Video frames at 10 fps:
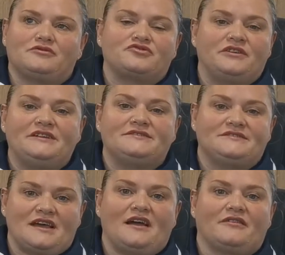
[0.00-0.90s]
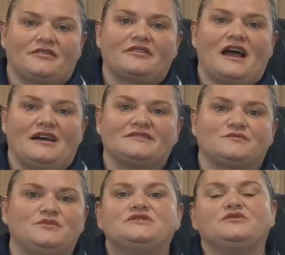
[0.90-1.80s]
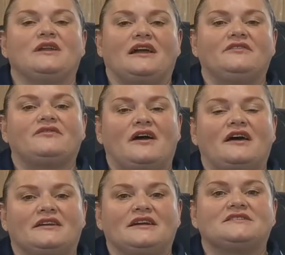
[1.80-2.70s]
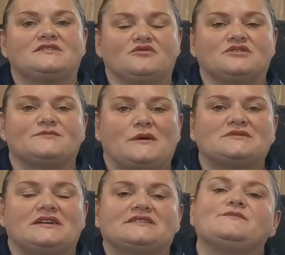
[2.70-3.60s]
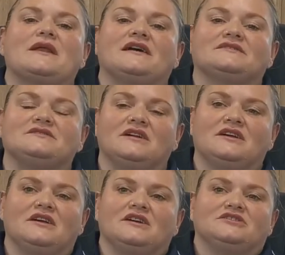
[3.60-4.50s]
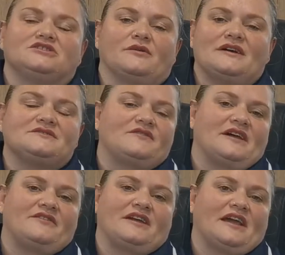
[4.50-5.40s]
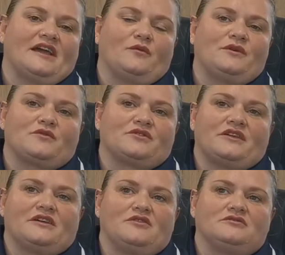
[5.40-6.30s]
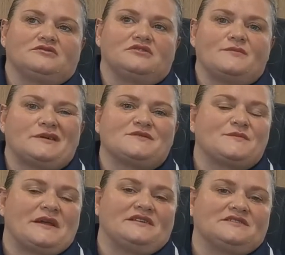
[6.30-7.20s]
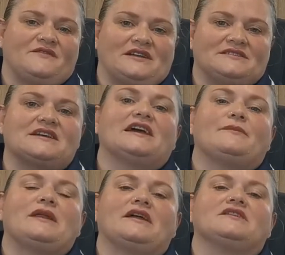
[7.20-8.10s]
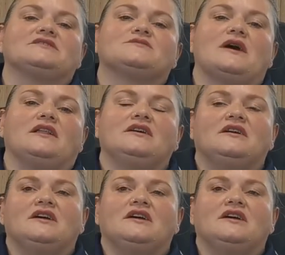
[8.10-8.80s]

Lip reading: treat death as we do life, and it's thought about and it's planned. So end of life care, we could talk about it being an advanced care planning as well.